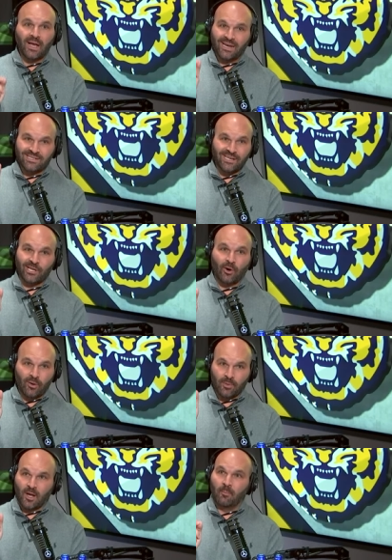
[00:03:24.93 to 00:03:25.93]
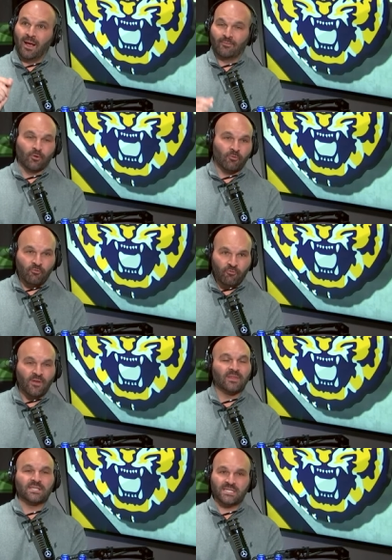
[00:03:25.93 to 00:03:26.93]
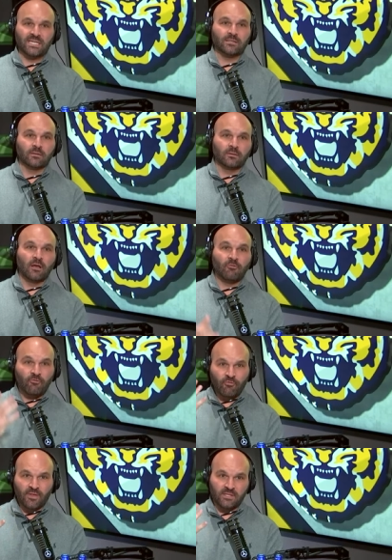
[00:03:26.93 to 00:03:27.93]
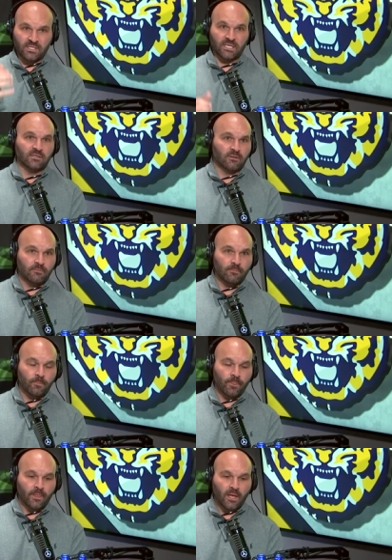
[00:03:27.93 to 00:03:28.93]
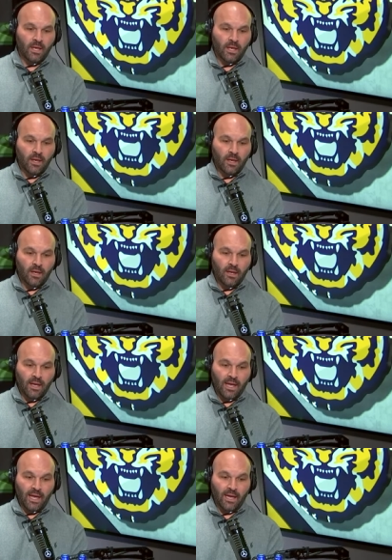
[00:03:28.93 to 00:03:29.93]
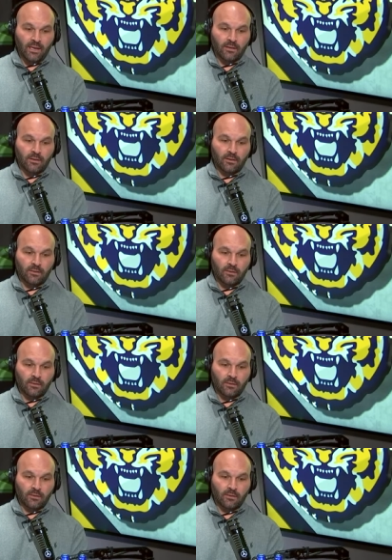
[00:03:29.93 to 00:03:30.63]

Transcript: And he said, you know what? I'm going to come back for a fifth season, a fifth season. And